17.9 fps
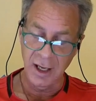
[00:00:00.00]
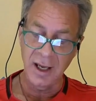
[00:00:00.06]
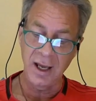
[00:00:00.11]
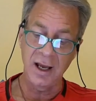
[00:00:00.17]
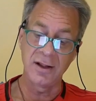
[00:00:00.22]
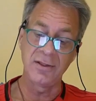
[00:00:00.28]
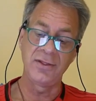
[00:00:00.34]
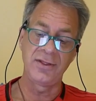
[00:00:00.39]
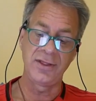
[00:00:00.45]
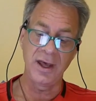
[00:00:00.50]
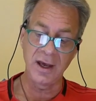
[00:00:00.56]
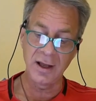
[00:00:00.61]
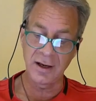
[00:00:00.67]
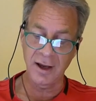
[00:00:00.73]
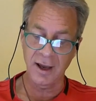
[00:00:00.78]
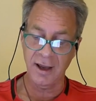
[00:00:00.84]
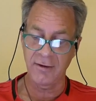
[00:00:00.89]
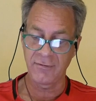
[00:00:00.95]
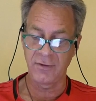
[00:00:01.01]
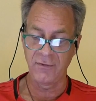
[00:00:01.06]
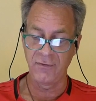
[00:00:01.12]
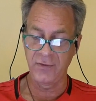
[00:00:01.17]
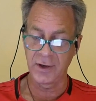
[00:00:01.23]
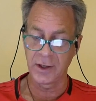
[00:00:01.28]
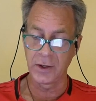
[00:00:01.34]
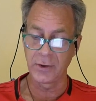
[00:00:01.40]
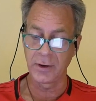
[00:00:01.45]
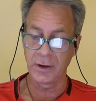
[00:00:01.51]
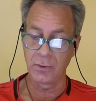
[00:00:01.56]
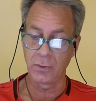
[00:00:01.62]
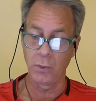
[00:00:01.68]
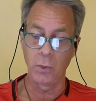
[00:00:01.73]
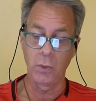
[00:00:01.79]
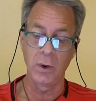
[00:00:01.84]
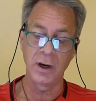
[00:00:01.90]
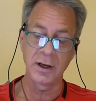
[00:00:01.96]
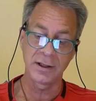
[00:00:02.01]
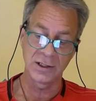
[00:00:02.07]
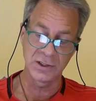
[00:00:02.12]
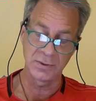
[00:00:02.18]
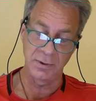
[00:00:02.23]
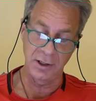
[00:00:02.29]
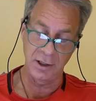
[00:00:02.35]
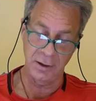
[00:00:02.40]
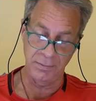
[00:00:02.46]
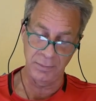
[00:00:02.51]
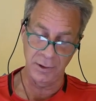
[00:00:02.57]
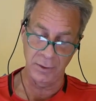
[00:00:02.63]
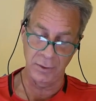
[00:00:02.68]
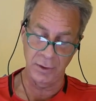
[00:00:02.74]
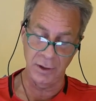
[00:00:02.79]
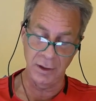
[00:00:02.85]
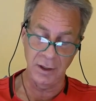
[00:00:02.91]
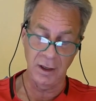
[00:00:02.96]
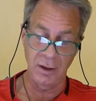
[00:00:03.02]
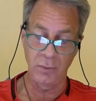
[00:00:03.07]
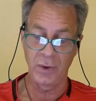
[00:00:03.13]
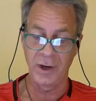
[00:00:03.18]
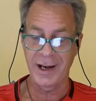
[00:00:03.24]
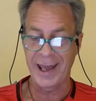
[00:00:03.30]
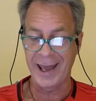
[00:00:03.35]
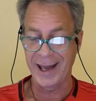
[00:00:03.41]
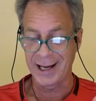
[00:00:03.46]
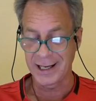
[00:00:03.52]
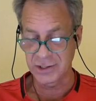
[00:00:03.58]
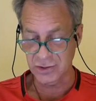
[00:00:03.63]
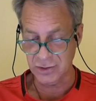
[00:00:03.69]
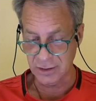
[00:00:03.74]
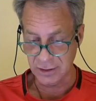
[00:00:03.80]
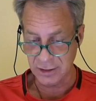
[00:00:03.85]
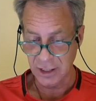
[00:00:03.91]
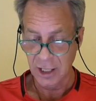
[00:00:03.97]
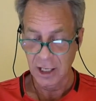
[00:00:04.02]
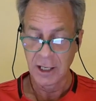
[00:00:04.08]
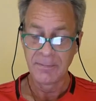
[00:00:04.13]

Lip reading: And then I have to figure out what has been uploaded and what hasn't,